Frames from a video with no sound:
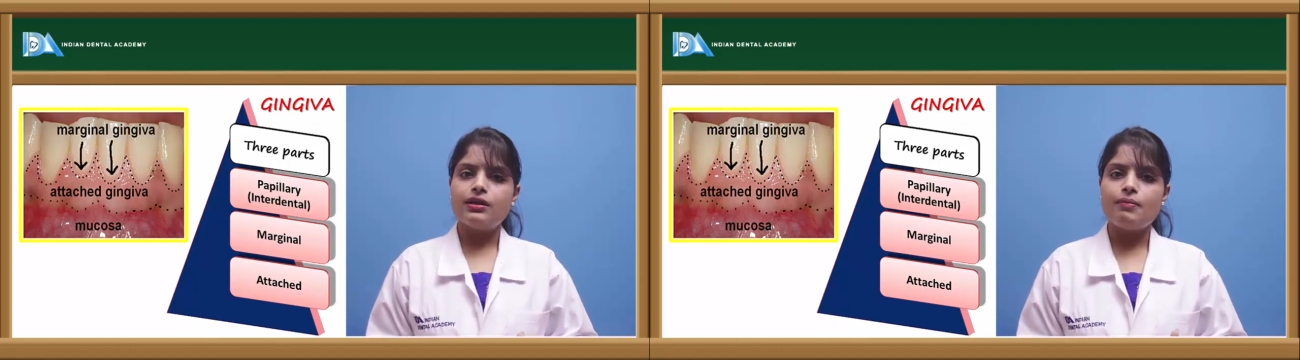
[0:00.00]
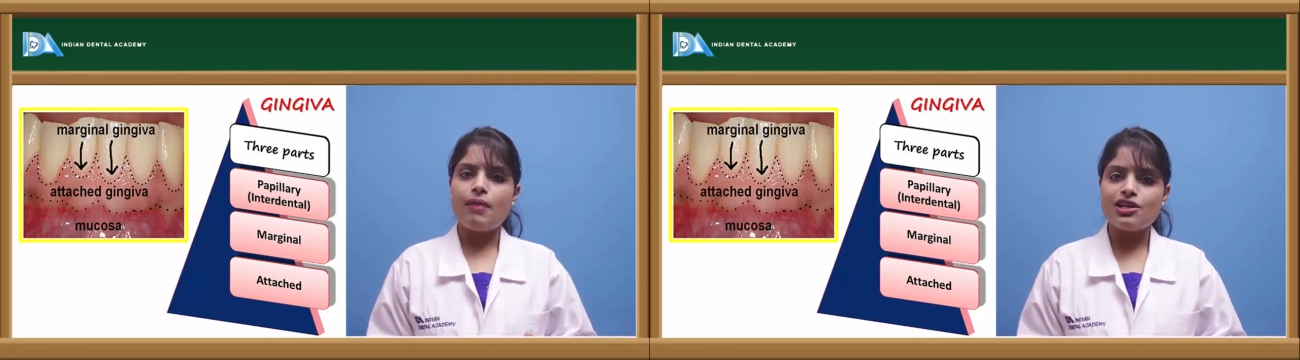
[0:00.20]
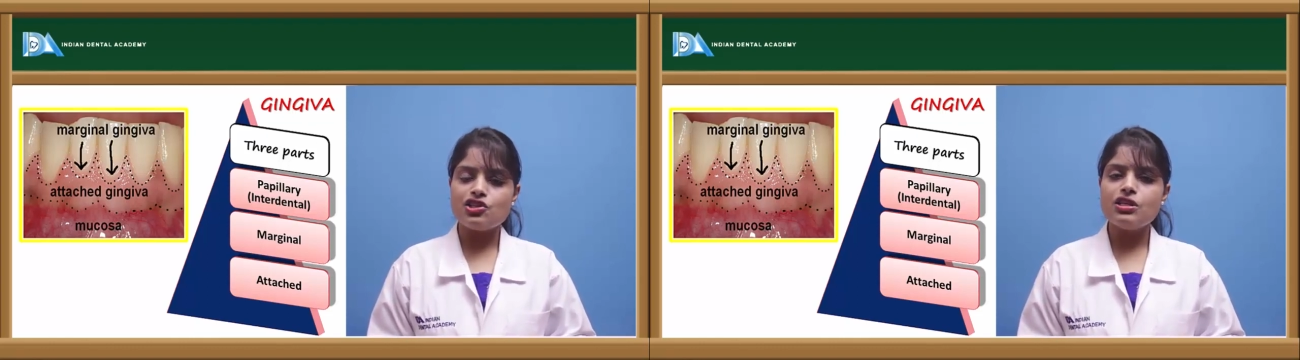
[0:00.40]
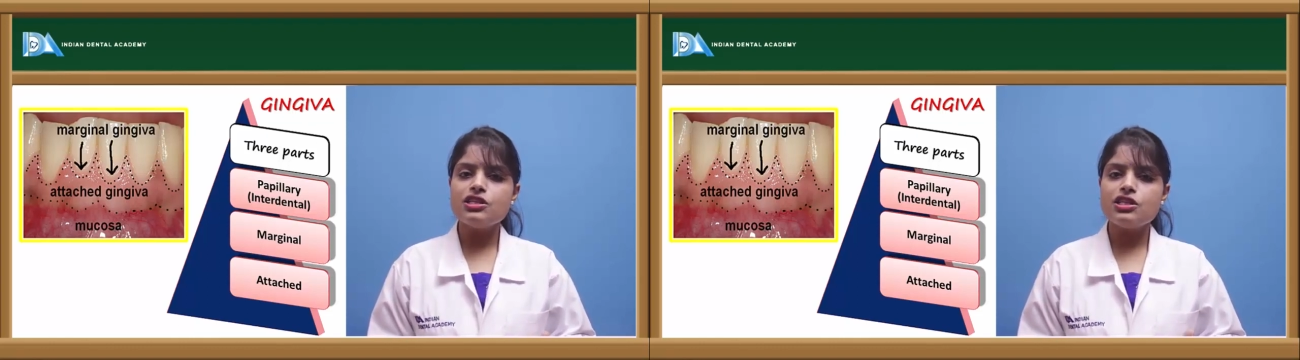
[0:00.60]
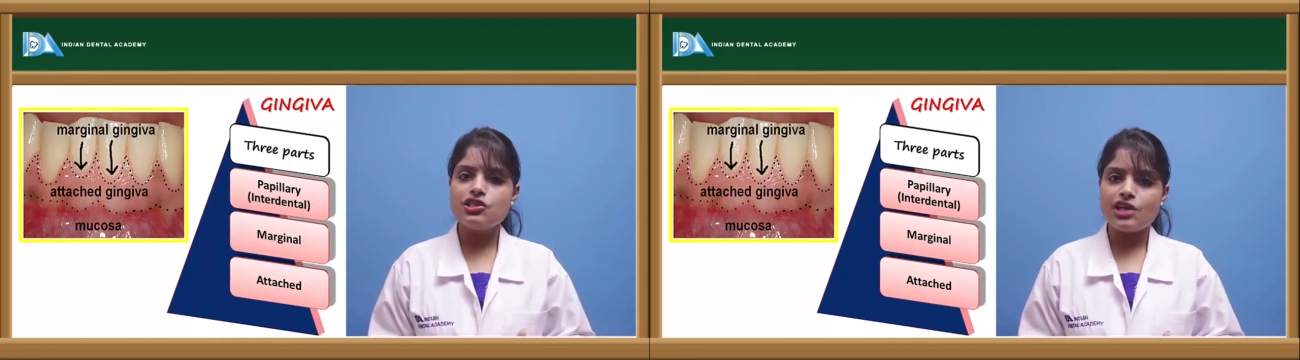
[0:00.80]
The marginal
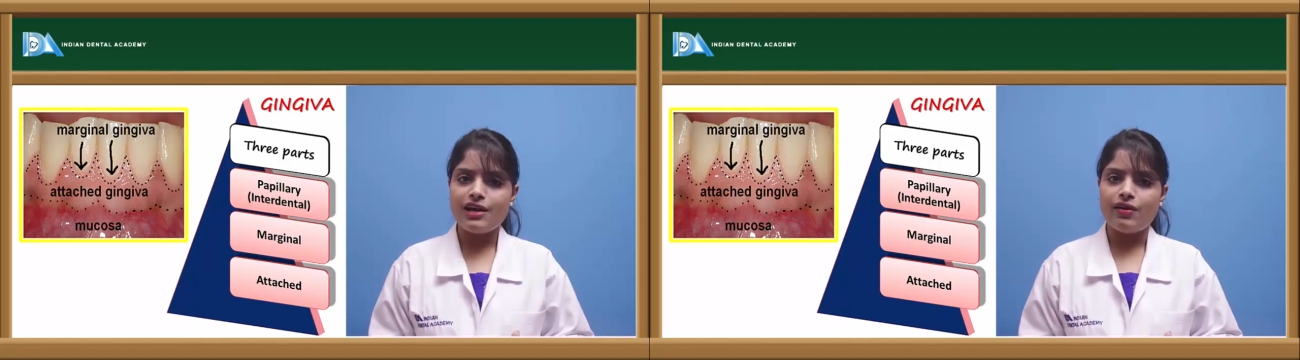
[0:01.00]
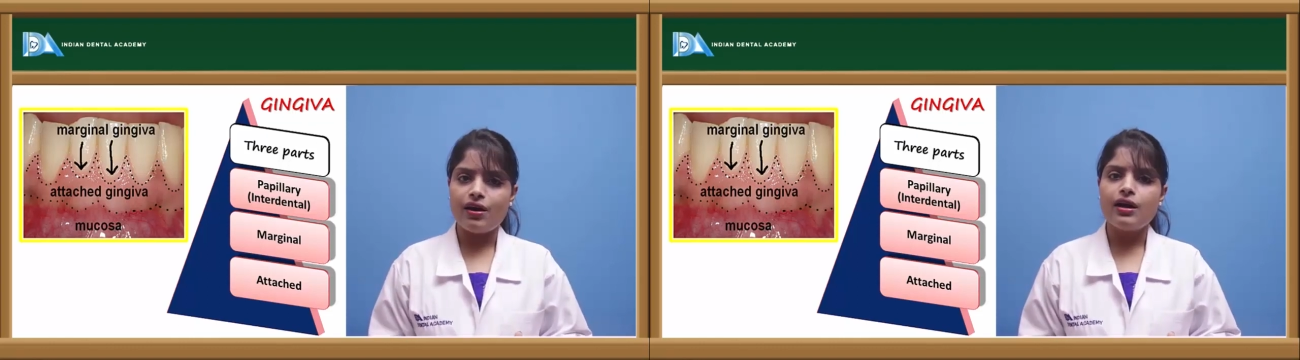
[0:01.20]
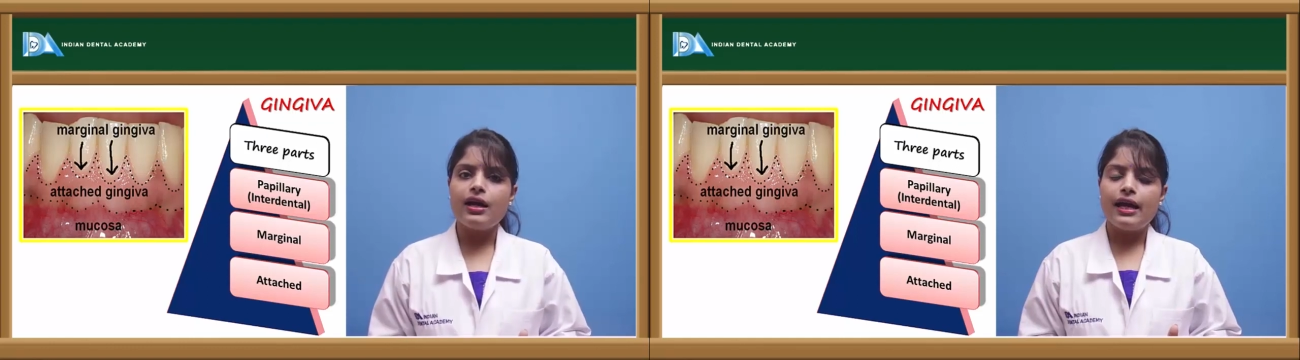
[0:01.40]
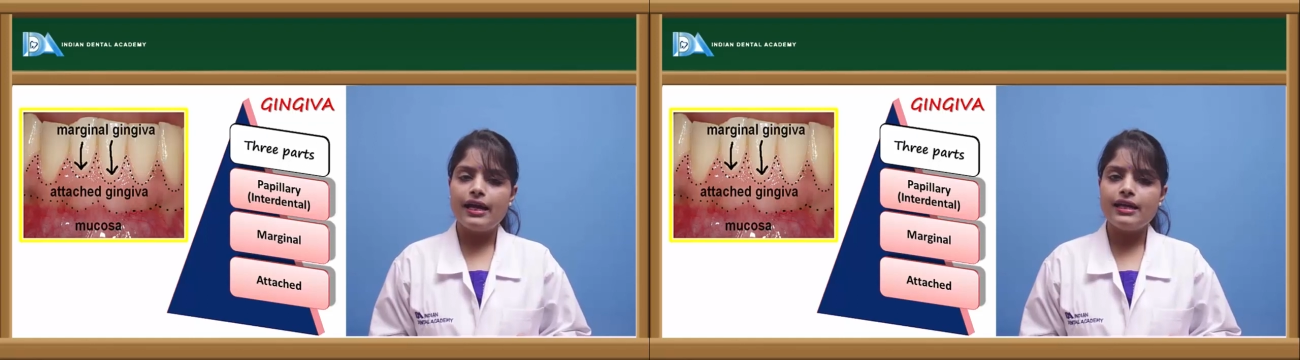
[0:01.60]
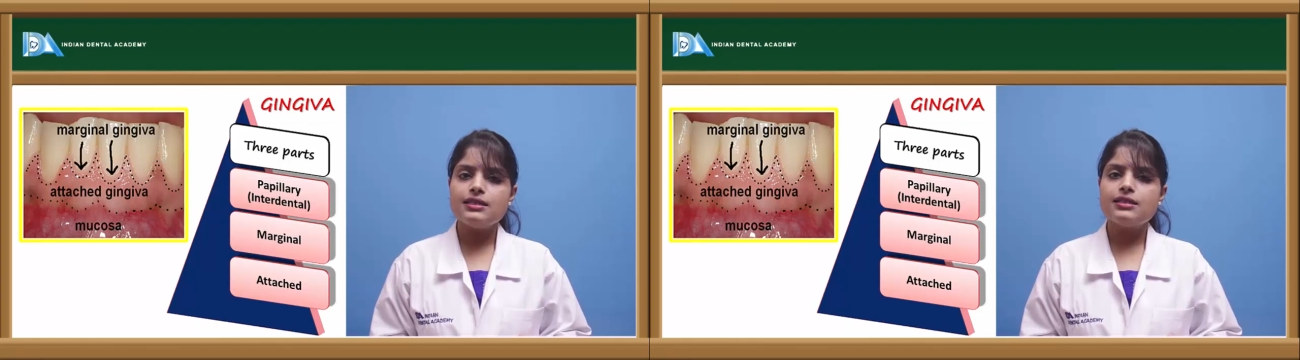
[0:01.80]
gingiva, it